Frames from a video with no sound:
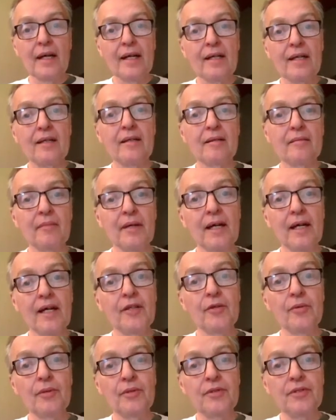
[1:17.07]
Black
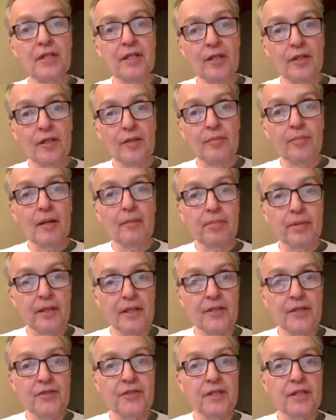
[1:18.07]
man who was killed by
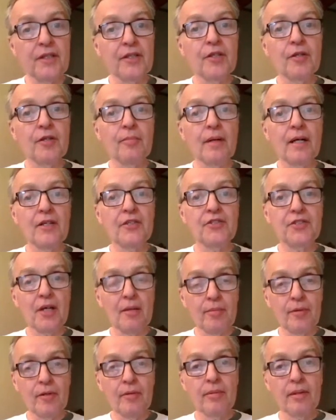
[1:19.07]
police in a nearby
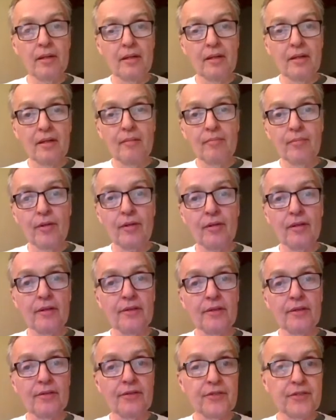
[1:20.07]
suburb,
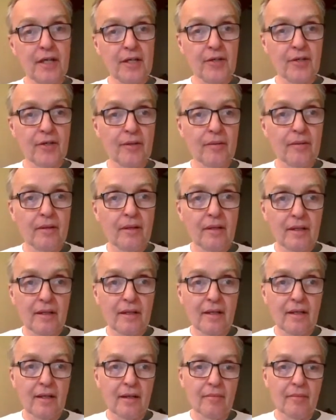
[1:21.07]
Brooklyn Center,
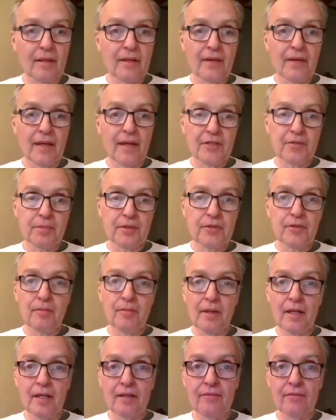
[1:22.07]
and that's been
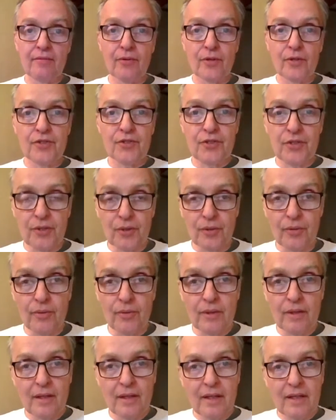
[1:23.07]
traumatic for us too.